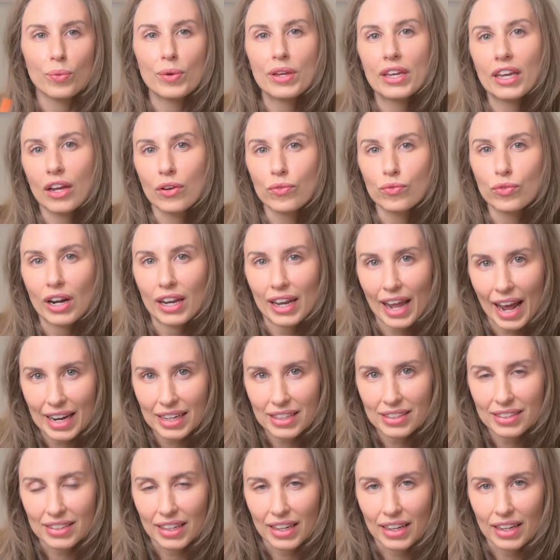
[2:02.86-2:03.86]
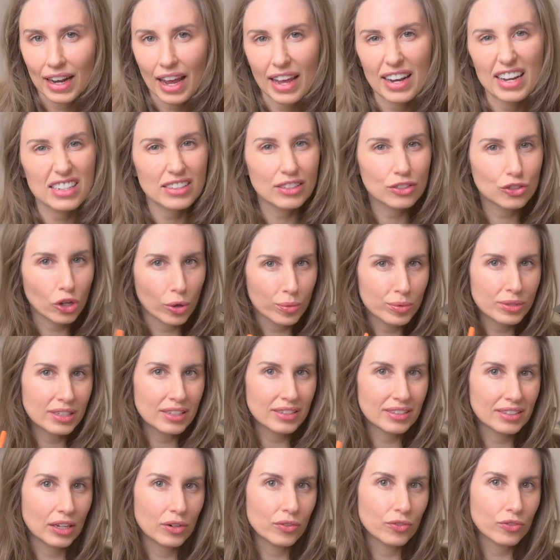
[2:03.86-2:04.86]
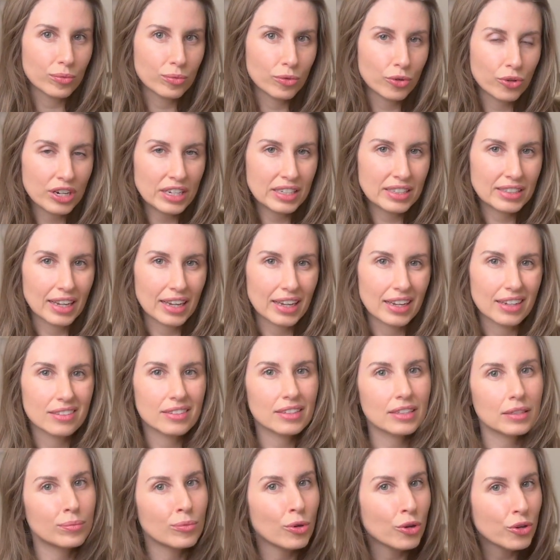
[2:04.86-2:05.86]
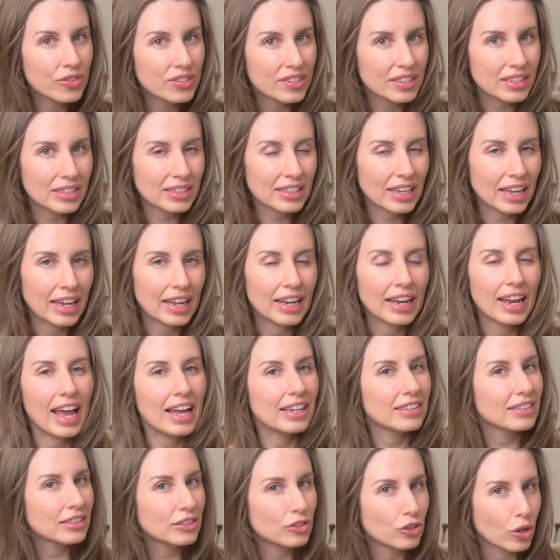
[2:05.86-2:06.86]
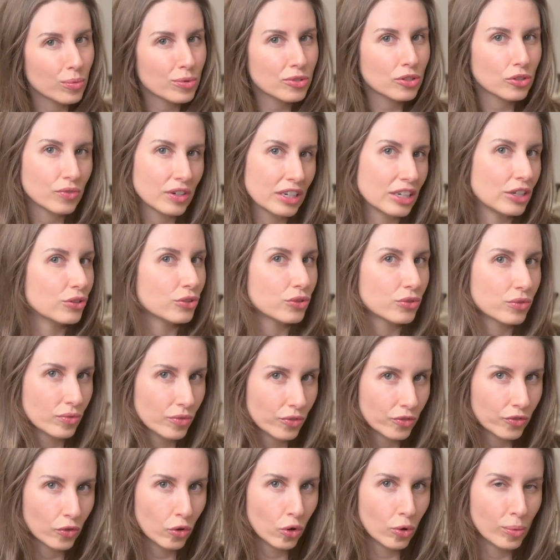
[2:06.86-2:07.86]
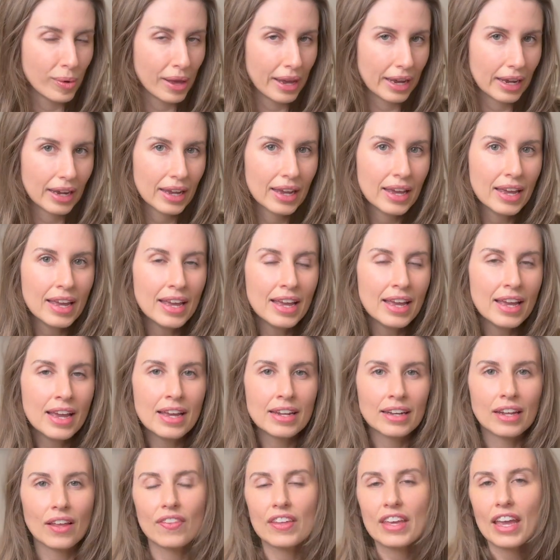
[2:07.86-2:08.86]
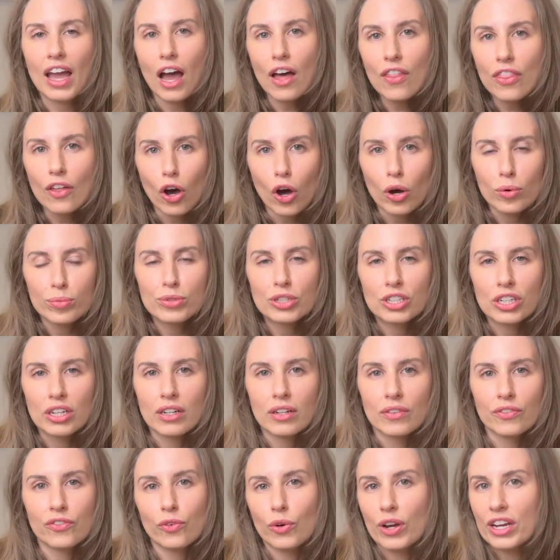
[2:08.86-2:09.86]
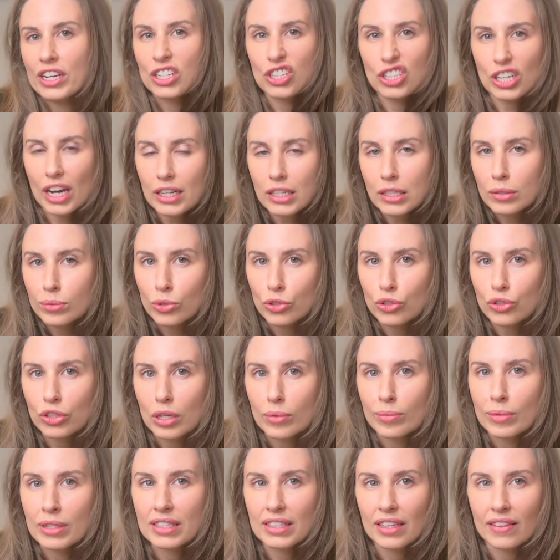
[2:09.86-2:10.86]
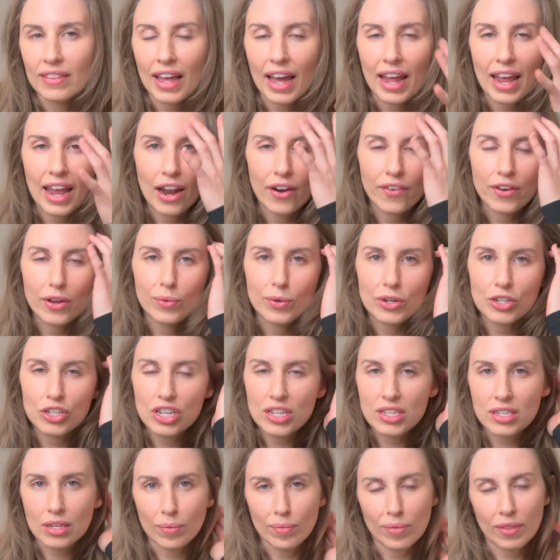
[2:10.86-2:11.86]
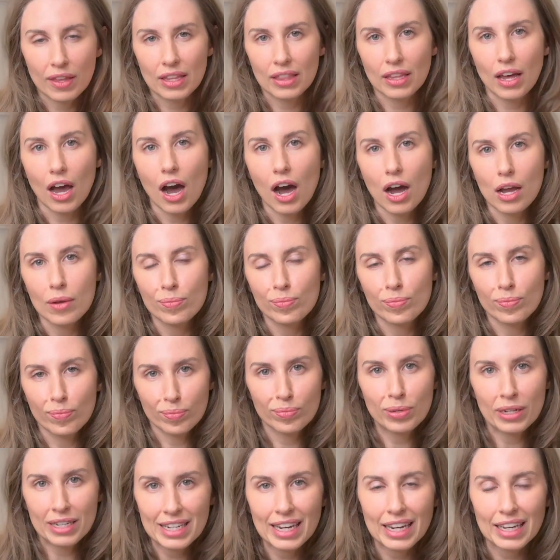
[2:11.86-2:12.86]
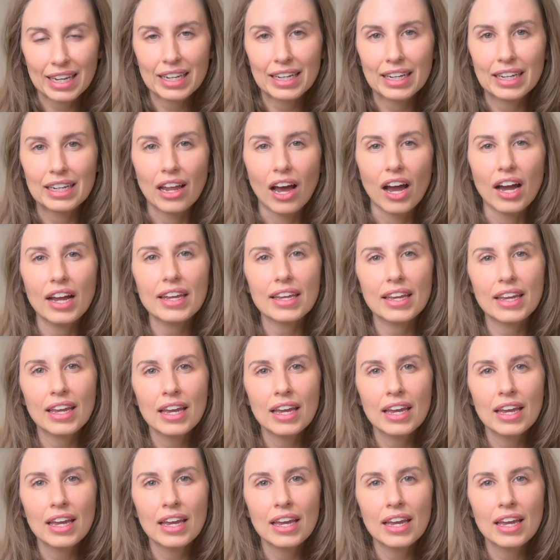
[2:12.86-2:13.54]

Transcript: can relax it, and it stops the skin from creasing, smooths the skin and stops the wrinkles from forming. Now, the other option for injectable treatments in that area, which is something that I particularly like,